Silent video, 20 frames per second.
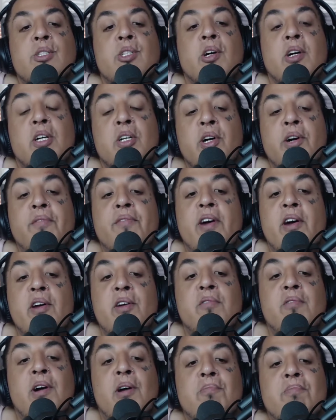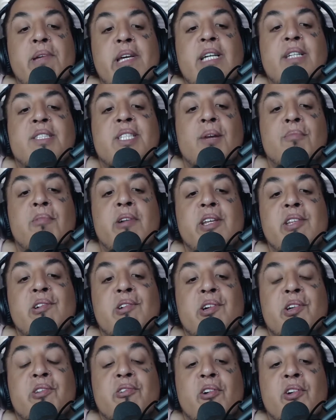So it could very well be somewhat,
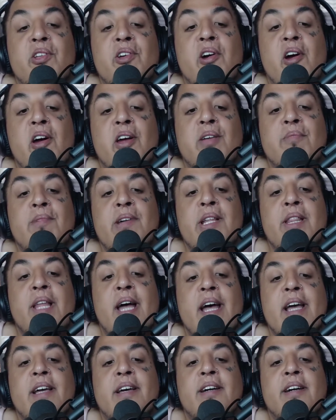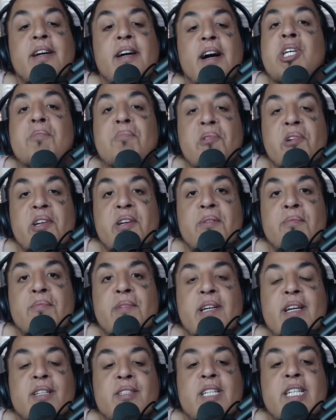you could throw the argument like Shippuden,
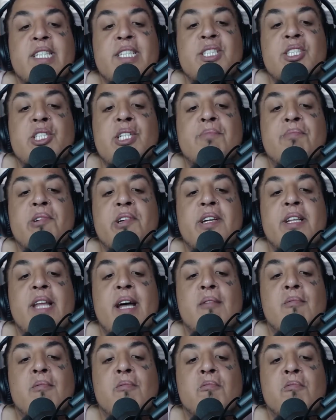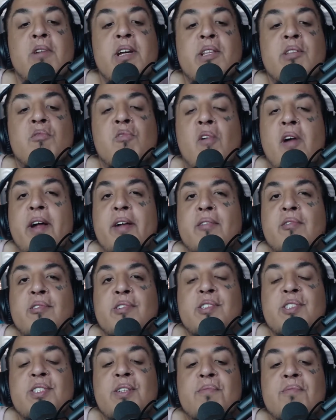because isn't Shippuden like Wind
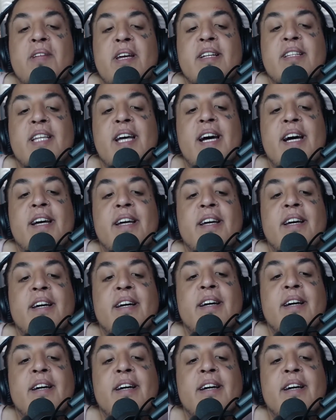Chronicles or something like that?